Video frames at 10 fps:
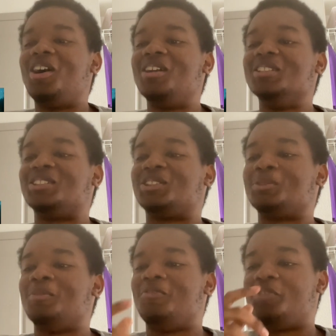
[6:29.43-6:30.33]
This is
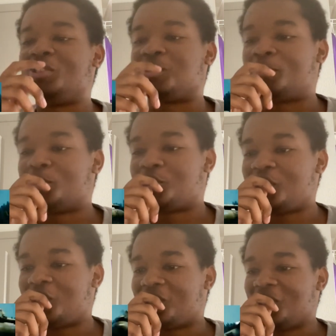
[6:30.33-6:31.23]
some invincible
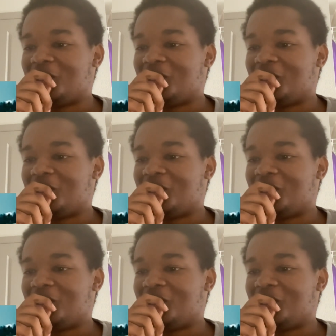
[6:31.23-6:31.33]
shit.